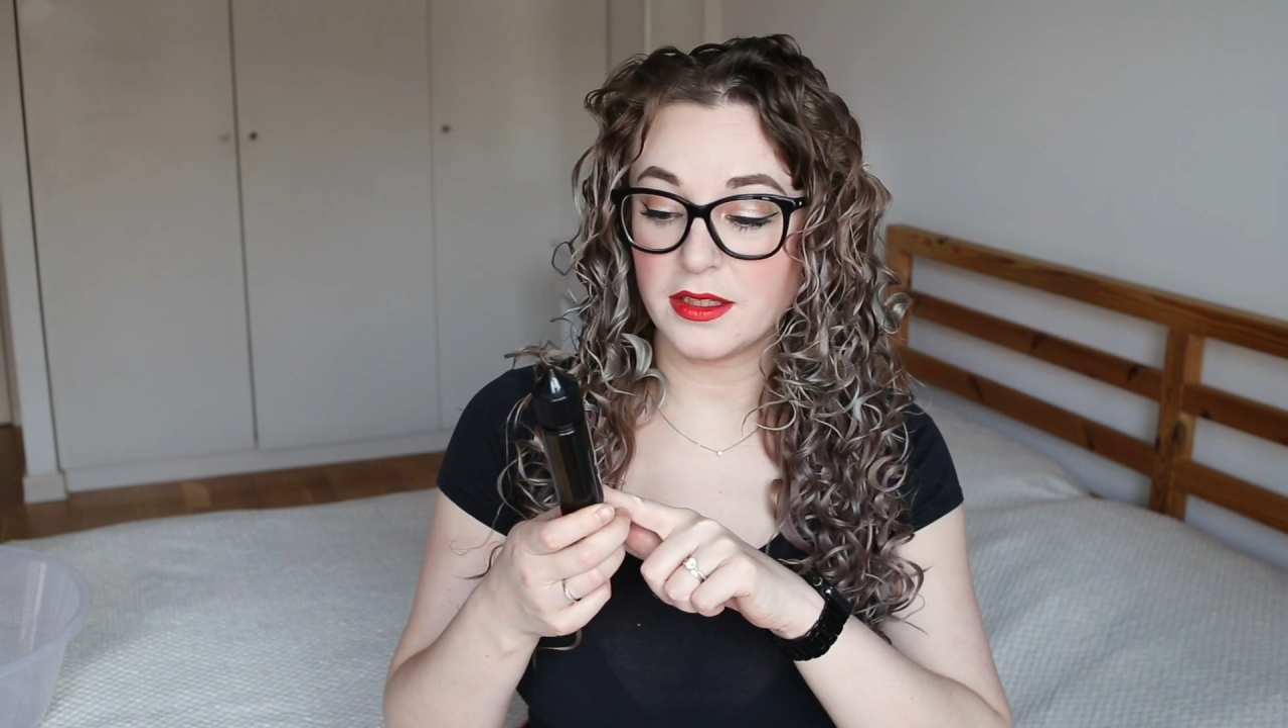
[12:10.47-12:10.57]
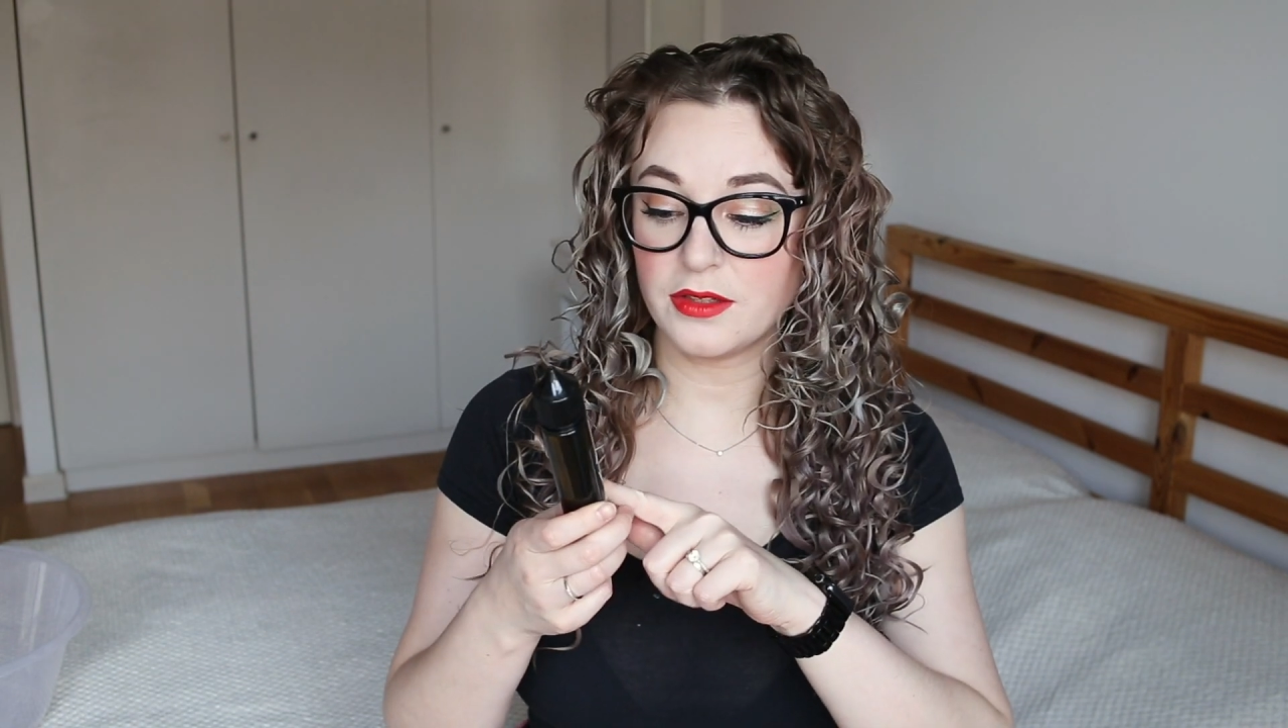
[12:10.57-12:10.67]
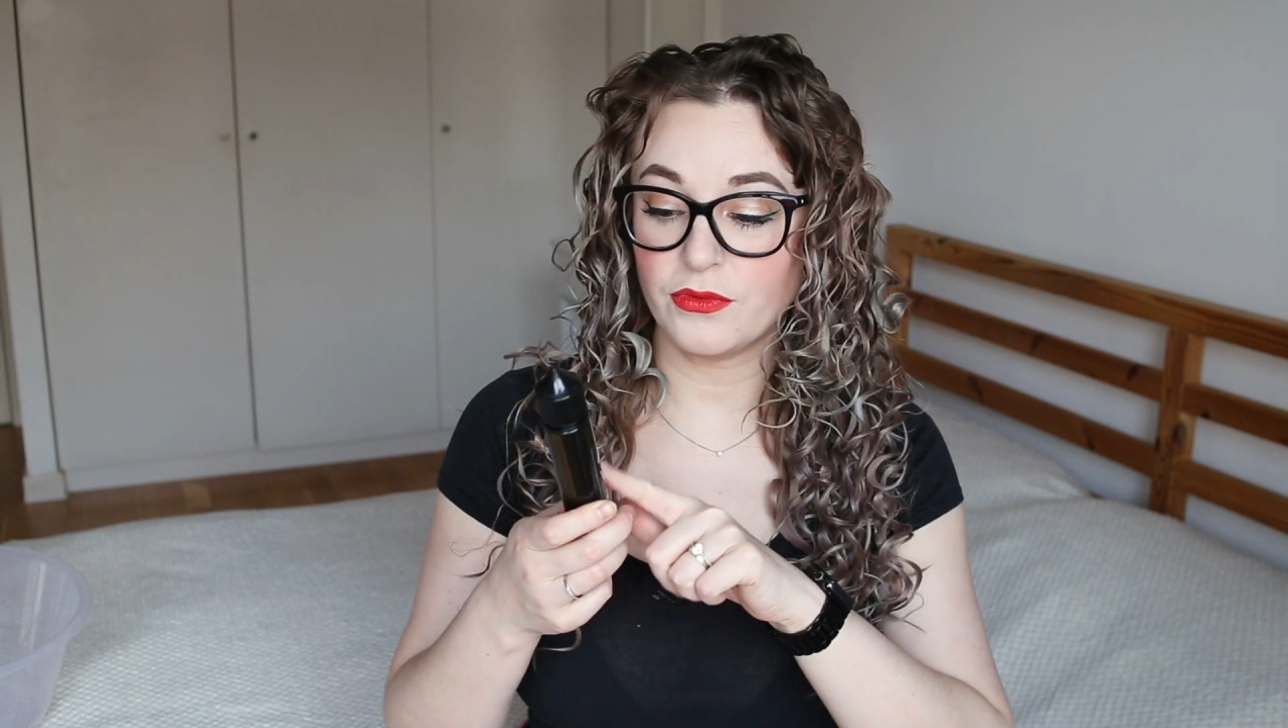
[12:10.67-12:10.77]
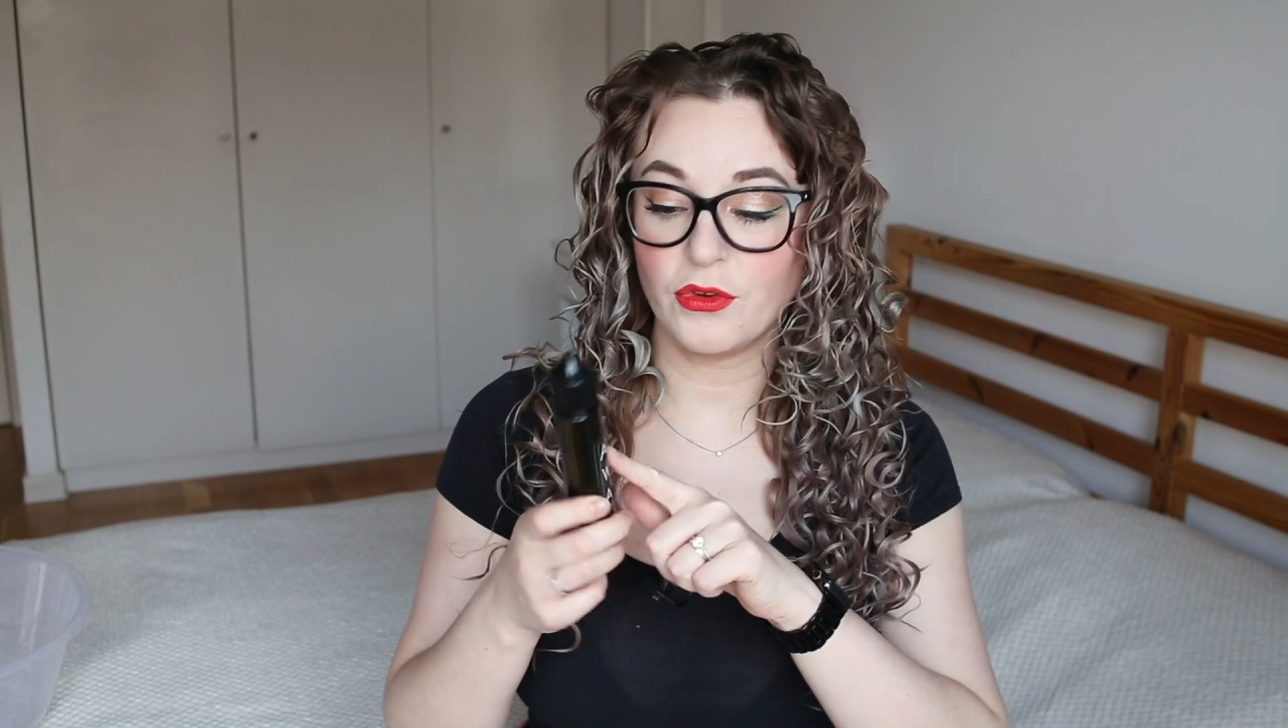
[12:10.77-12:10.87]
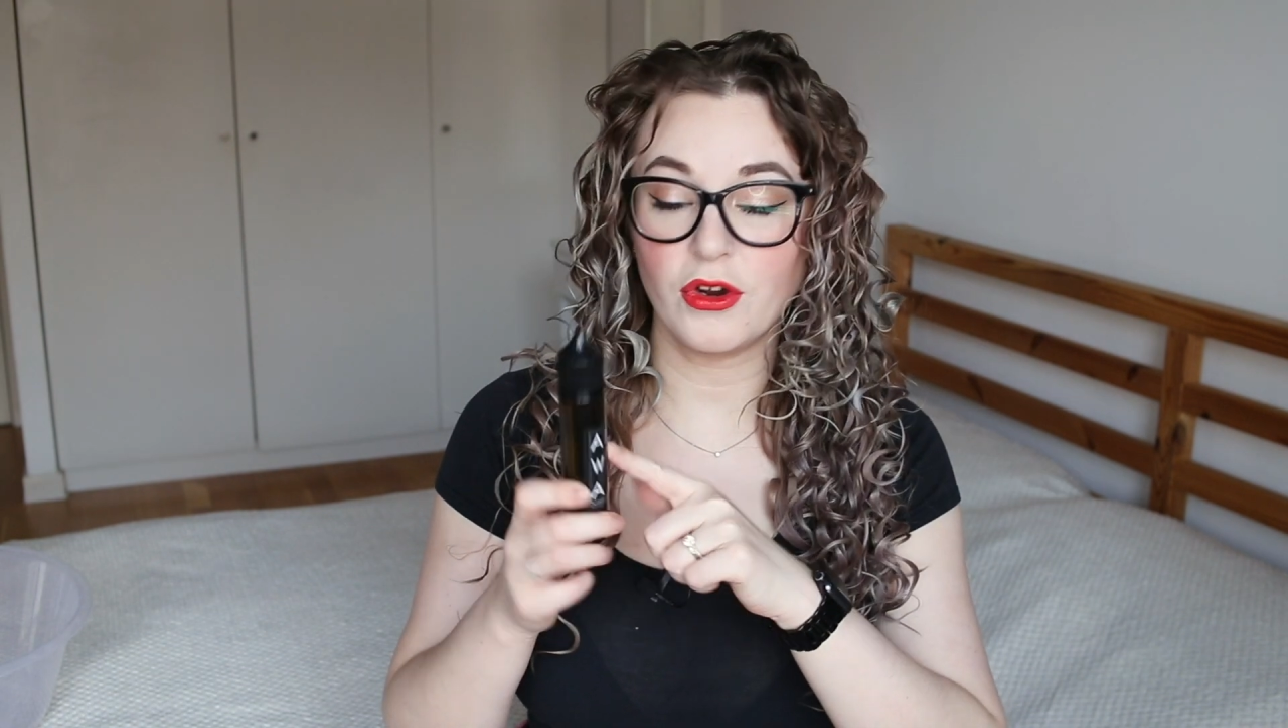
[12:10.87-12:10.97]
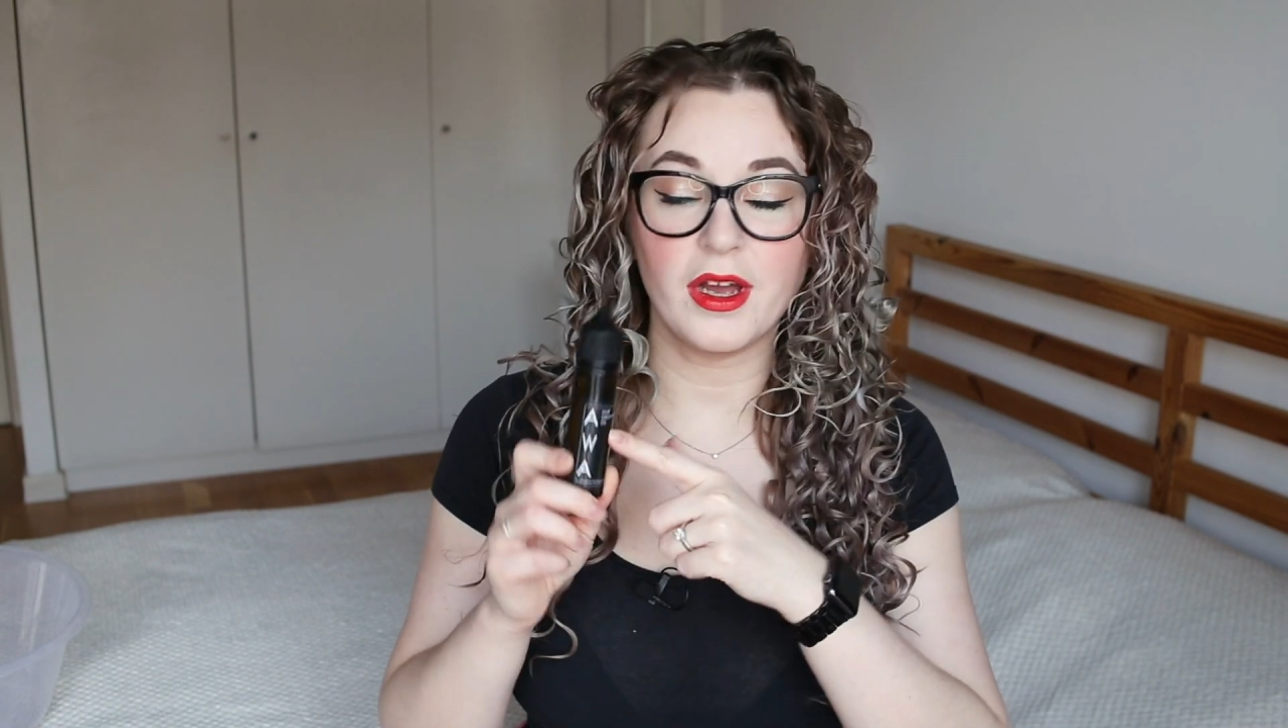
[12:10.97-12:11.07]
for